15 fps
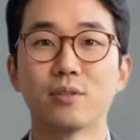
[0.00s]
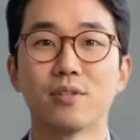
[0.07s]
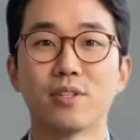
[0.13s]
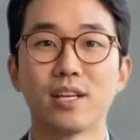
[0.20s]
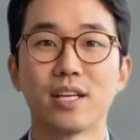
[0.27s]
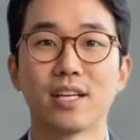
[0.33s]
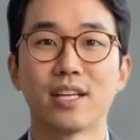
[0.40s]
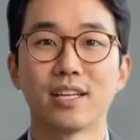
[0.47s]

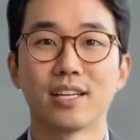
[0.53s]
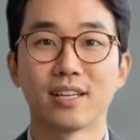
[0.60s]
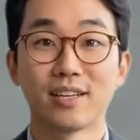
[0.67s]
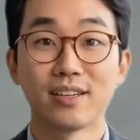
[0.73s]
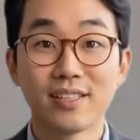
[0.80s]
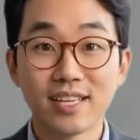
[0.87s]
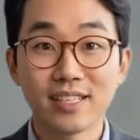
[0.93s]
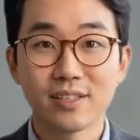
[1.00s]
pass, it
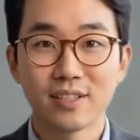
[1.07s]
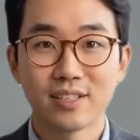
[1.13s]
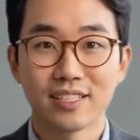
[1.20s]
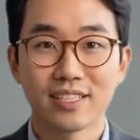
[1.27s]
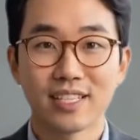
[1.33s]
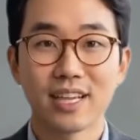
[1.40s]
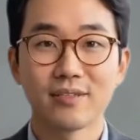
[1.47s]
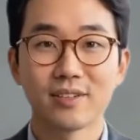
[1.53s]
demonstrated
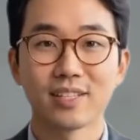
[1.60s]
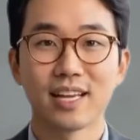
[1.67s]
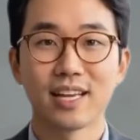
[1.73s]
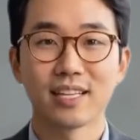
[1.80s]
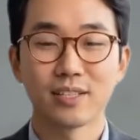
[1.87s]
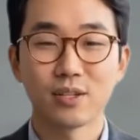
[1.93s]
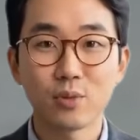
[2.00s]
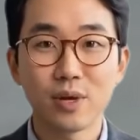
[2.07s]
incredible
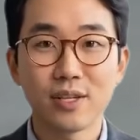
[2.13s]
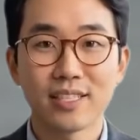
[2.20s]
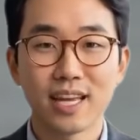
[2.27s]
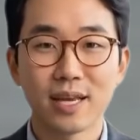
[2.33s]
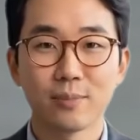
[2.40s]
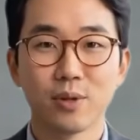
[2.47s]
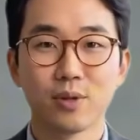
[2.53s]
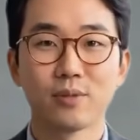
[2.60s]
skill.
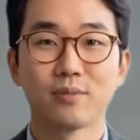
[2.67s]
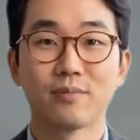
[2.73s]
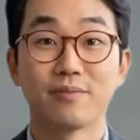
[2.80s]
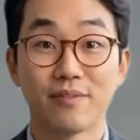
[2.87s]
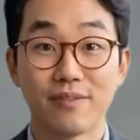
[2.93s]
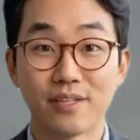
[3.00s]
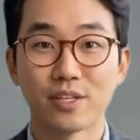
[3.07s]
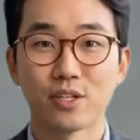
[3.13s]
However, the
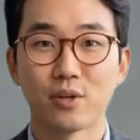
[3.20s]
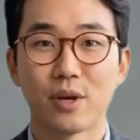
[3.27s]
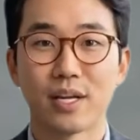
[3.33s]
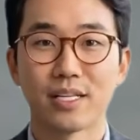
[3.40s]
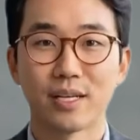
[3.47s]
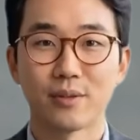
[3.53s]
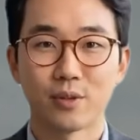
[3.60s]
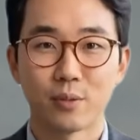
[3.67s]
accompanying
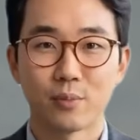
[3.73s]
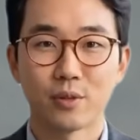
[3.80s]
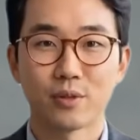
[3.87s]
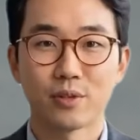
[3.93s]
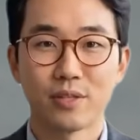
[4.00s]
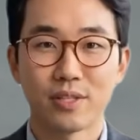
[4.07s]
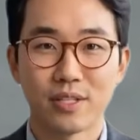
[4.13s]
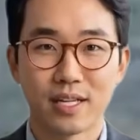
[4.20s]
tank pressed
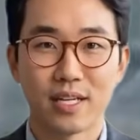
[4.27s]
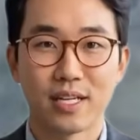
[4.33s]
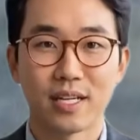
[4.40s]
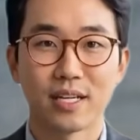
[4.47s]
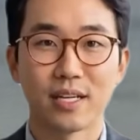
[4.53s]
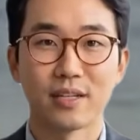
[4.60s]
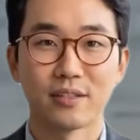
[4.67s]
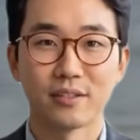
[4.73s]
the assault,
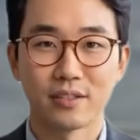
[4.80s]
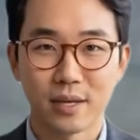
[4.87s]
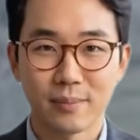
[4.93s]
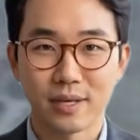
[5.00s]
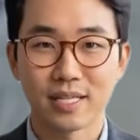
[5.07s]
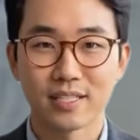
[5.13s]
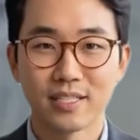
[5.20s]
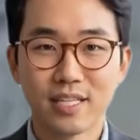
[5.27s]
rapidly
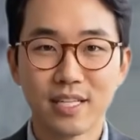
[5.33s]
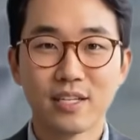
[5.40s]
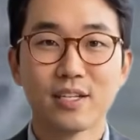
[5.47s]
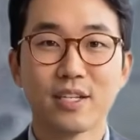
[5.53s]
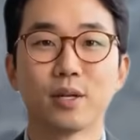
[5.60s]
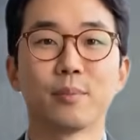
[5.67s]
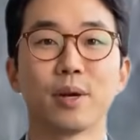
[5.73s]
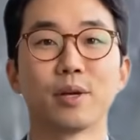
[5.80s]
accelerating.
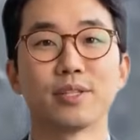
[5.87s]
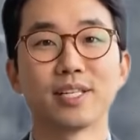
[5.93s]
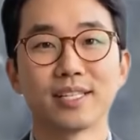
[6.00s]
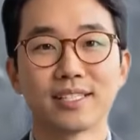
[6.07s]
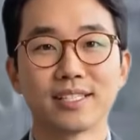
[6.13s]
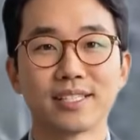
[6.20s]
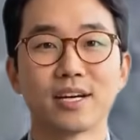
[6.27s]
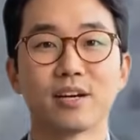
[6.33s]
We
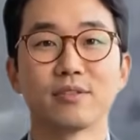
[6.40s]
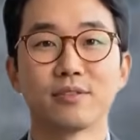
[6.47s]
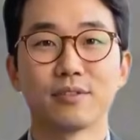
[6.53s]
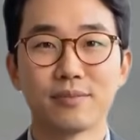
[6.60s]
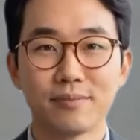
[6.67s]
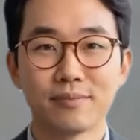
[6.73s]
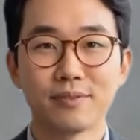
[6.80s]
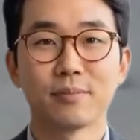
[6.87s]
quickly
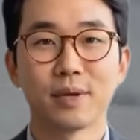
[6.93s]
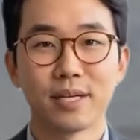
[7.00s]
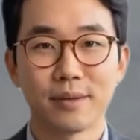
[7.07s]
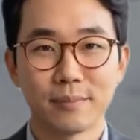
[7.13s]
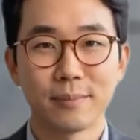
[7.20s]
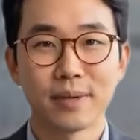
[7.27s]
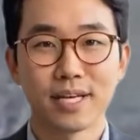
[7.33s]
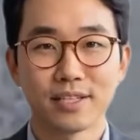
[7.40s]
launched a second
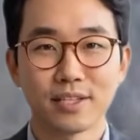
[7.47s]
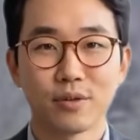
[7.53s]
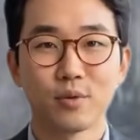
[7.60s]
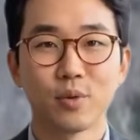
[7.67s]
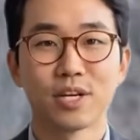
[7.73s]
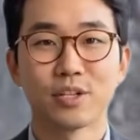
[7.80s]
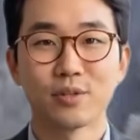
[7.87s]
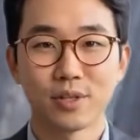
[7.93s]
interceptor in
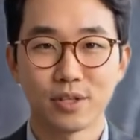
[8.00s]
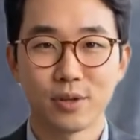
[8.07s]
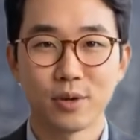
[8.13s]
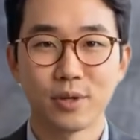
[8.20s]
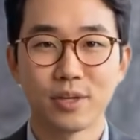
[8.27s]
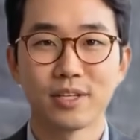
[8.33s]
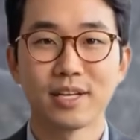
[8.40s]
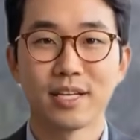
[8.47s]
pursuit,
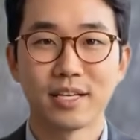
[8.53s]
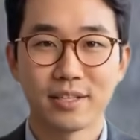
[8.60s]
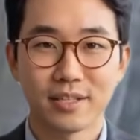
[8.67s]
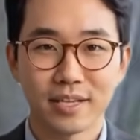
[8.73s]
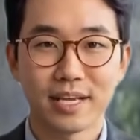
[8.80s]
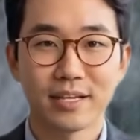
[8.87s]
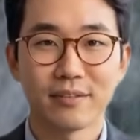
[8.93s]
direct hit,